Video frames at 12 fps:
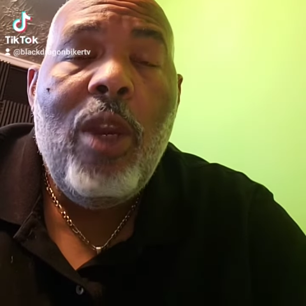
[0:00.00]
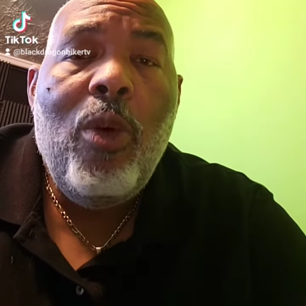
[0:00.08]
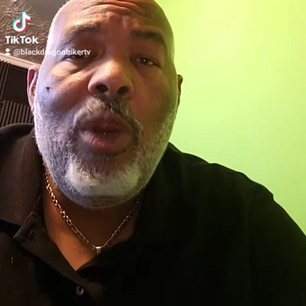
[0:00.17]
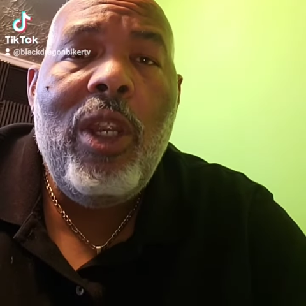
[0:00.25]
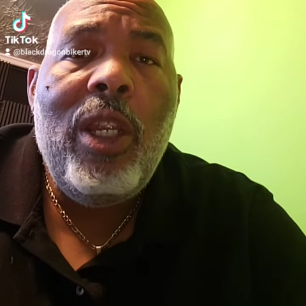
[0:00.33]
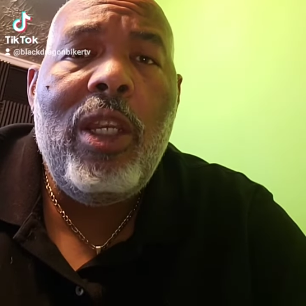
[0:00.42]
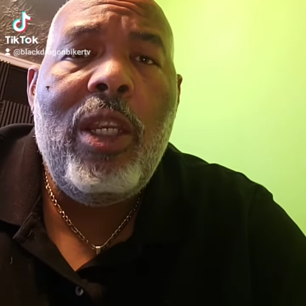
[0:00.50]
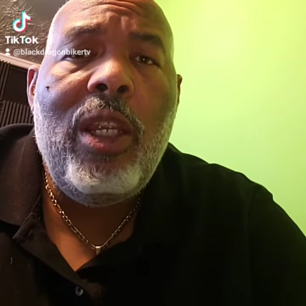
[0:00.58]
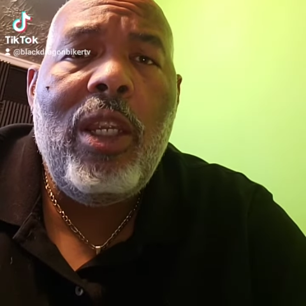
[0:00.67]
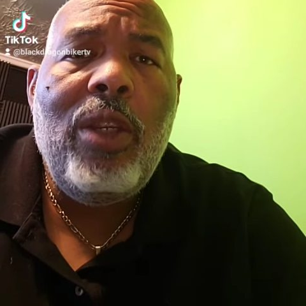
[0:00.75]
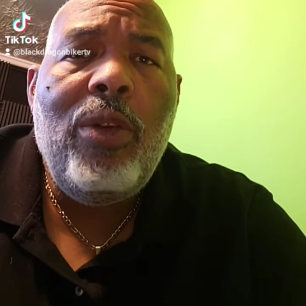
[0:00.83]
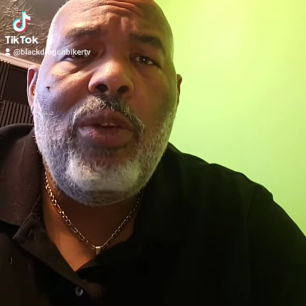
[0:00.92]
When
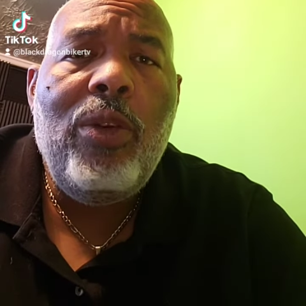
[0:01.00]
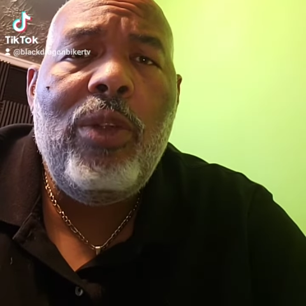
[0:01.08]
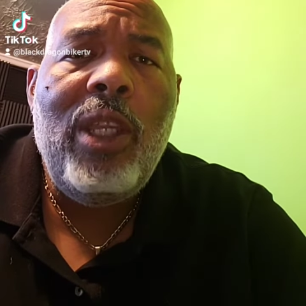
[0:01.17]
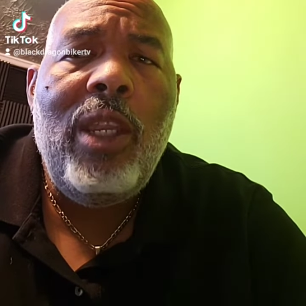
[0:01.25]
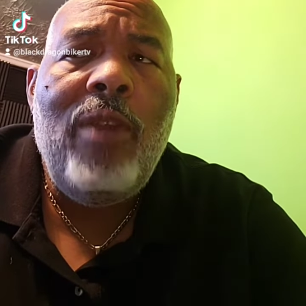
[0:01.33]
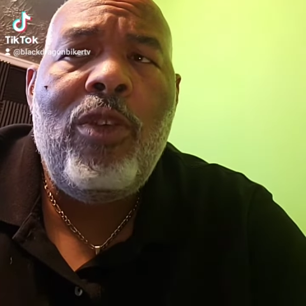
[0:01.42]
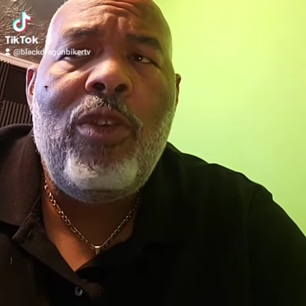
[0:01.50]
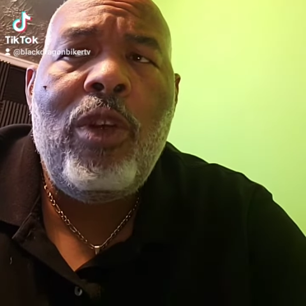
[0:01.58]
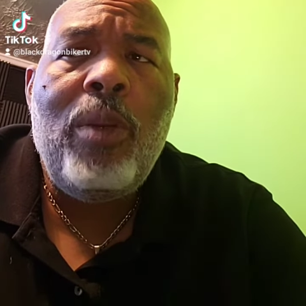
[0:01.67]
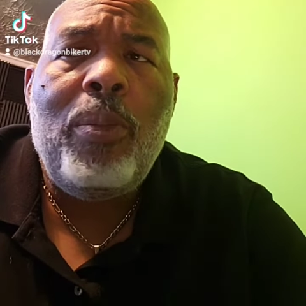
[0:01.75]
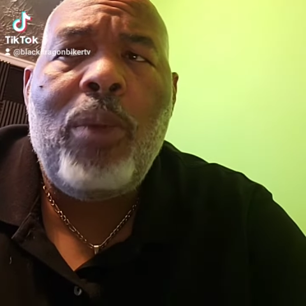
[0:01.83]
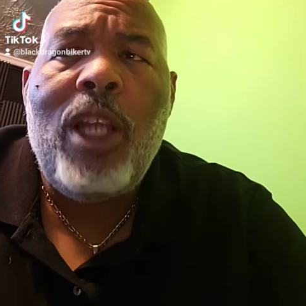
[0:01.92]
you leave
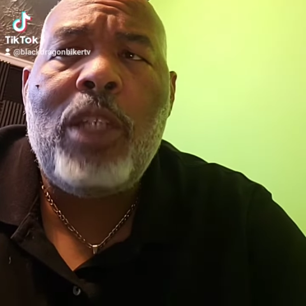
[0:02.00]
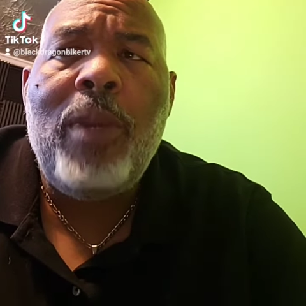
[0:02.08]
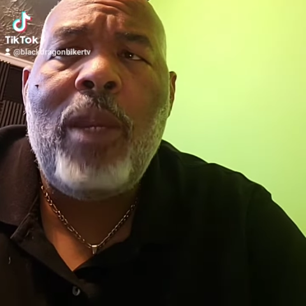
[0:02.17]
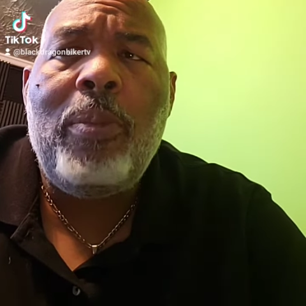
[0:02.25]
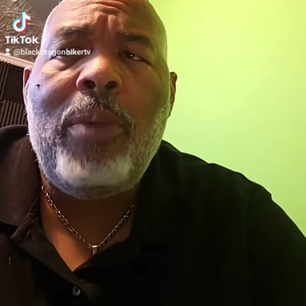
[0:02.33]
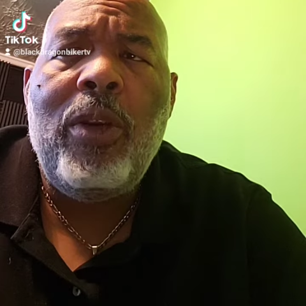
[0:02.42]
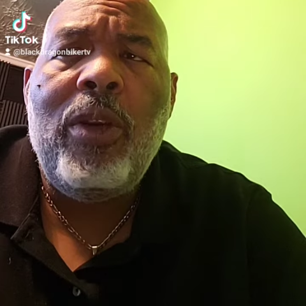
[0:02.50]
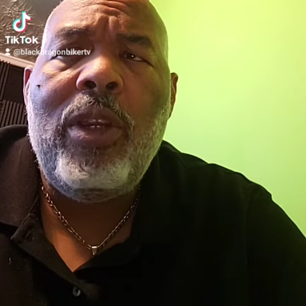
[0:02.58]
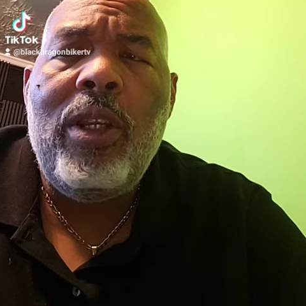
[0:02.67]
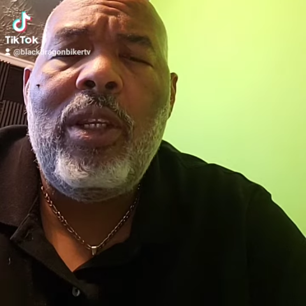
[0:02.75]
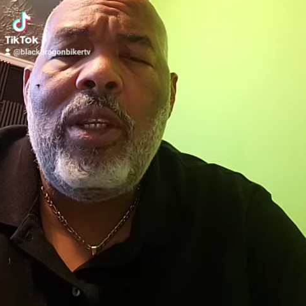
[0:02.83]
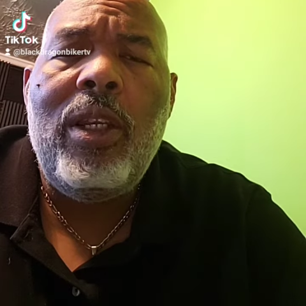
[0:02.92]
during the prospect
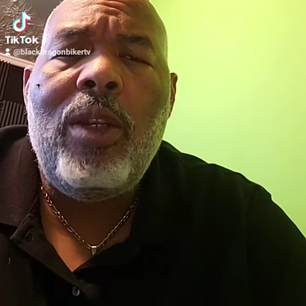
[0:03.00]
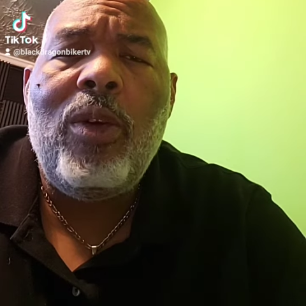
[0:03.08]
period,